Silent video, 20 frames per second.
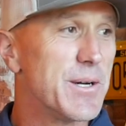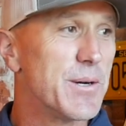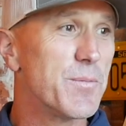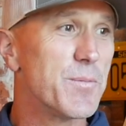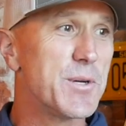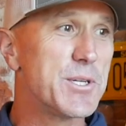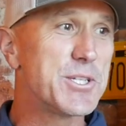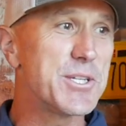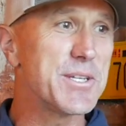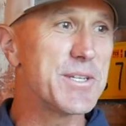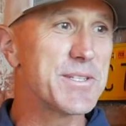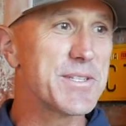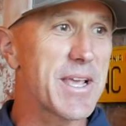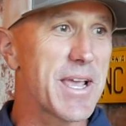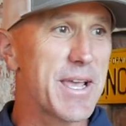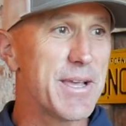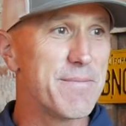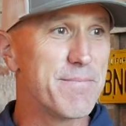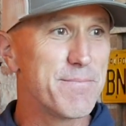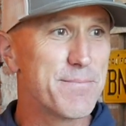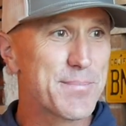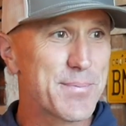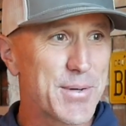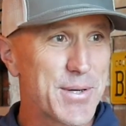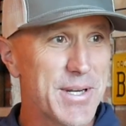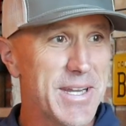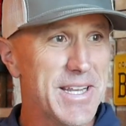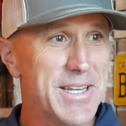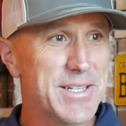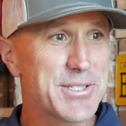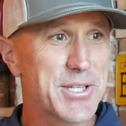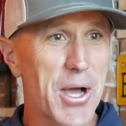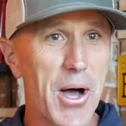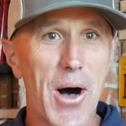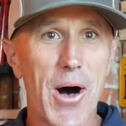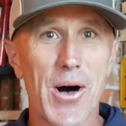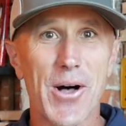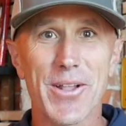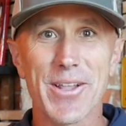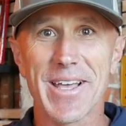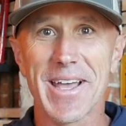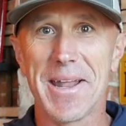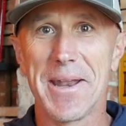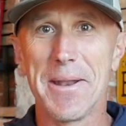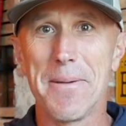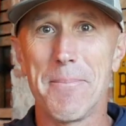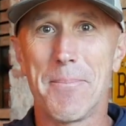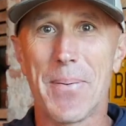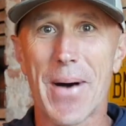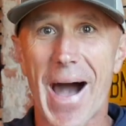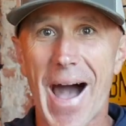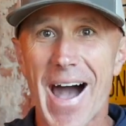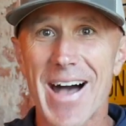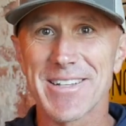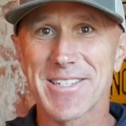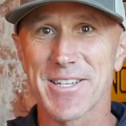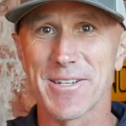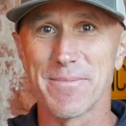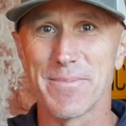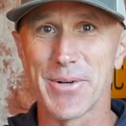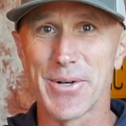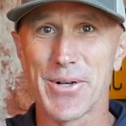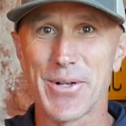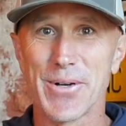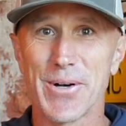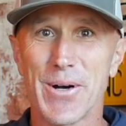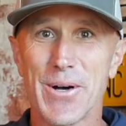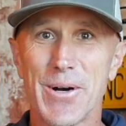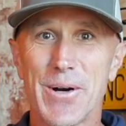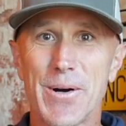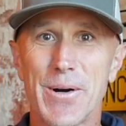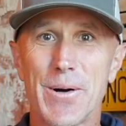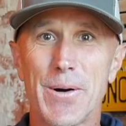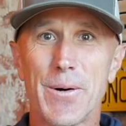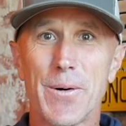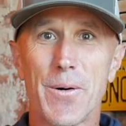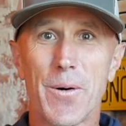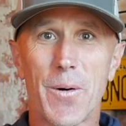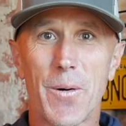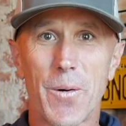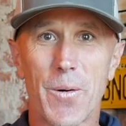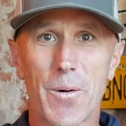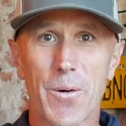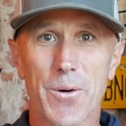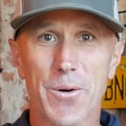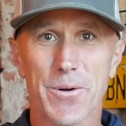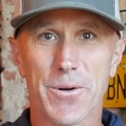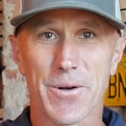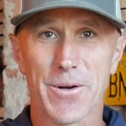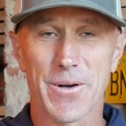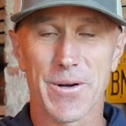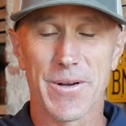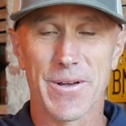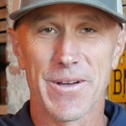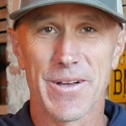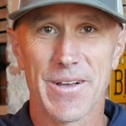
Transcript: which is a pretty tall and impossible order.